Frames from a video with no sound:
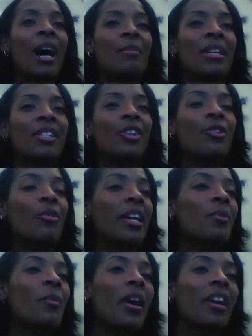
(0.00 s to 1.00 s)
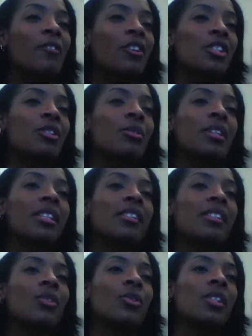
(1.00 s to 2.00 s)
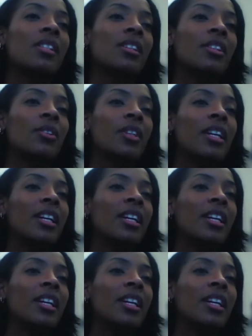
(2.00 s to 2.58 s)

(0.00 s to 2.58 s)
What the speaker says: It's a great way for students to still,